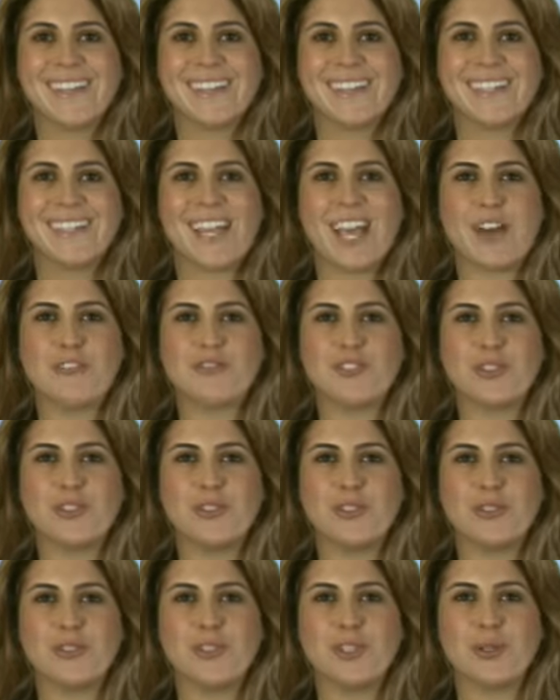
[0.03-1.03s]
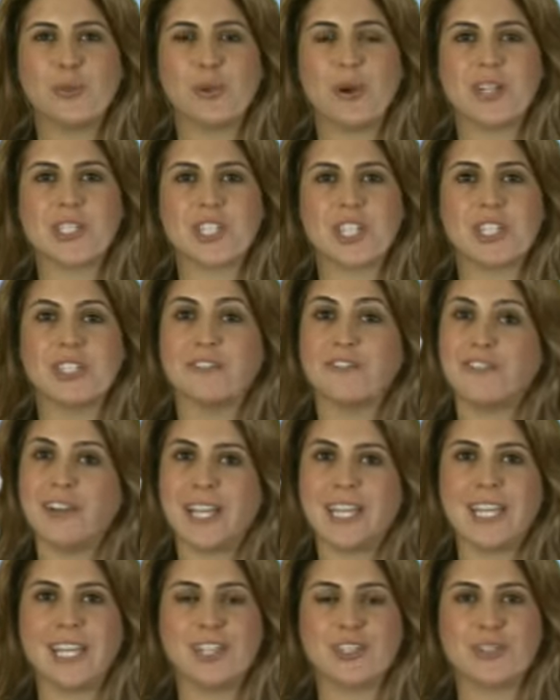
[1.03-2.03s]
Good afternoon. You're watching the
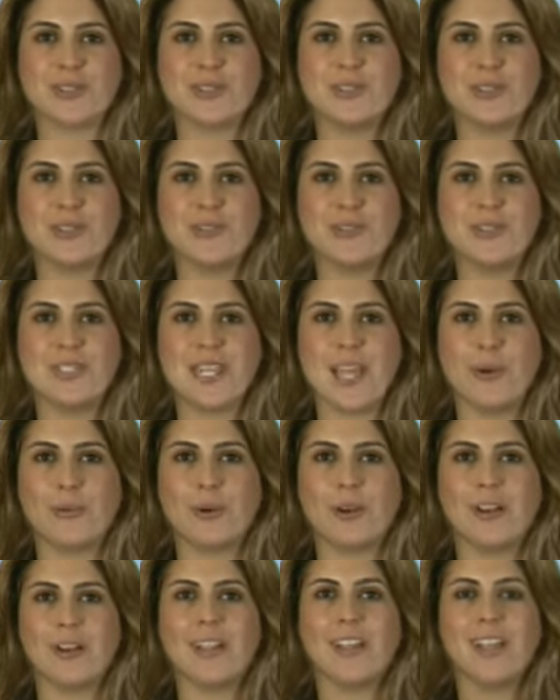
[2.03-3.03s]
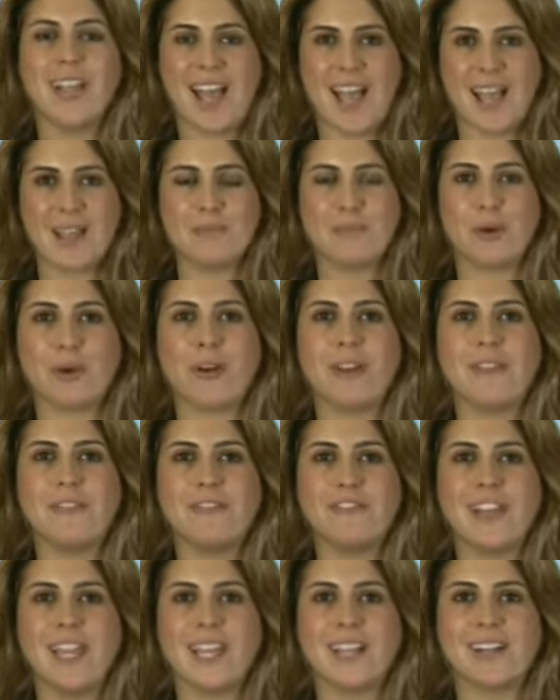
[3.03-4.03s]
Financial News Network. I'm Mari
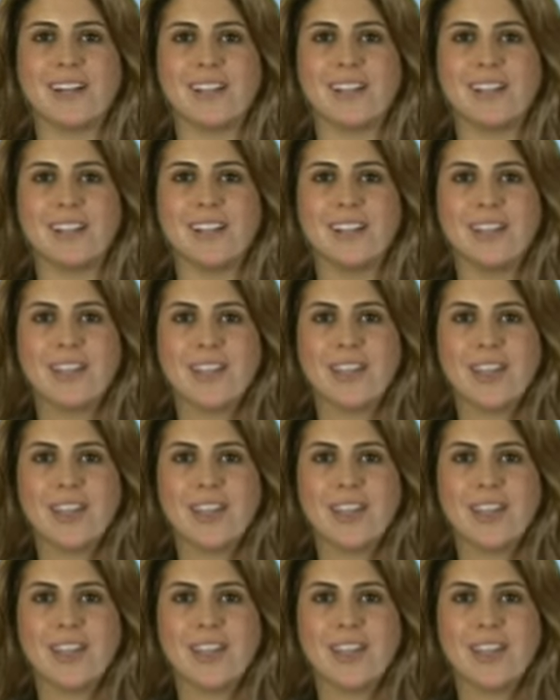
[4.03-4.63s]
Fagel.